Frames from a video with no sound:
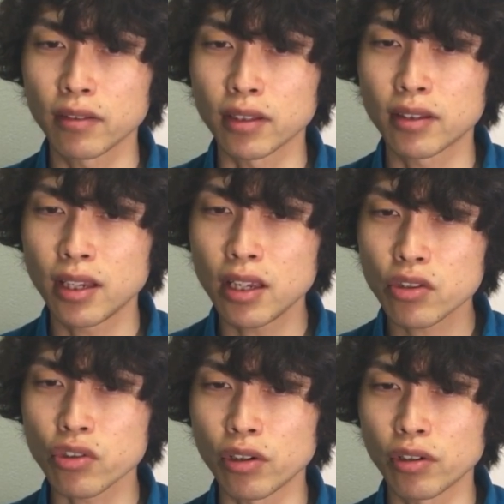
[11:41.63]
The
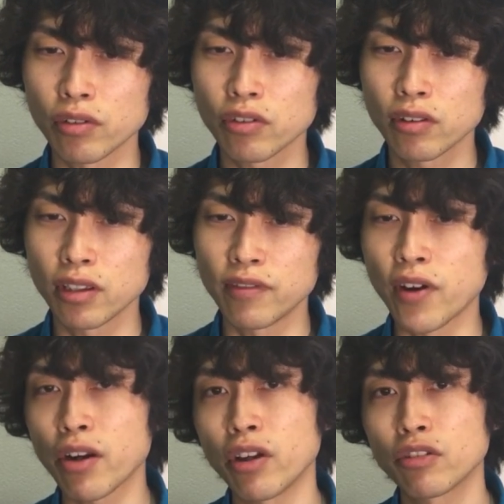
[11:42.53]
teachers
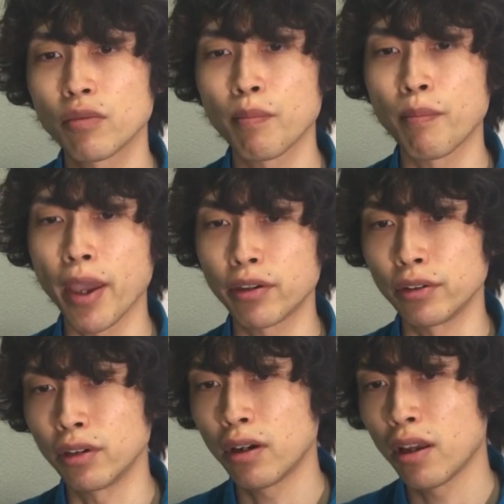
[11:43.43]
evaluate
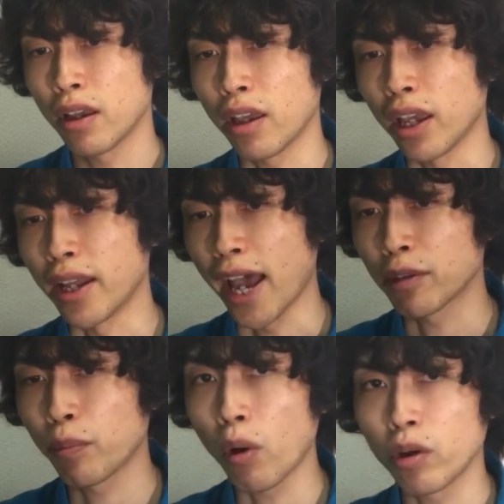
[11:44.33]
better and
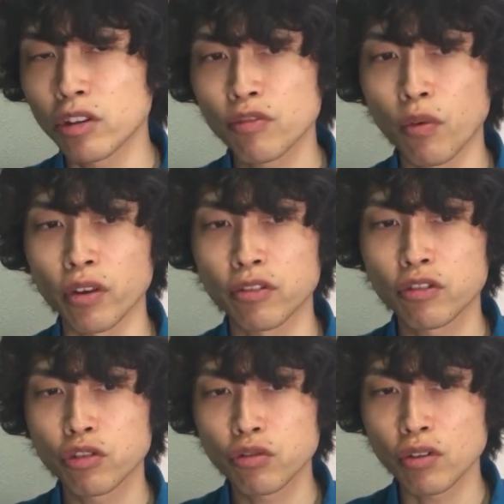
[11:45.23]
add points for
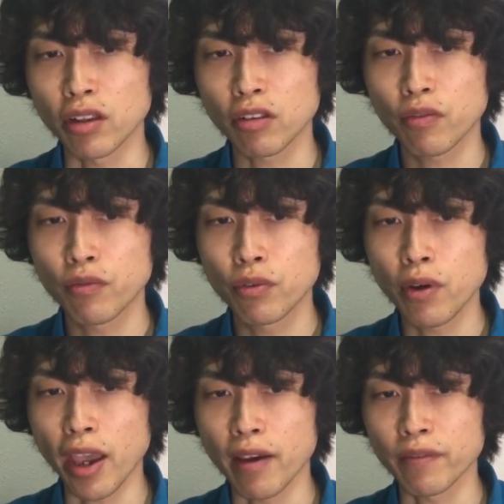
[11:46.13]
students
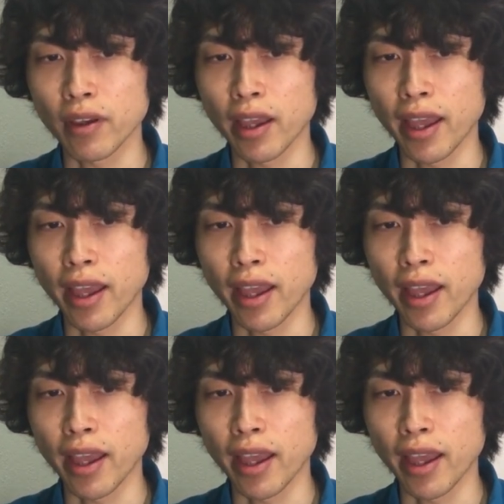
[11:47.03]
who have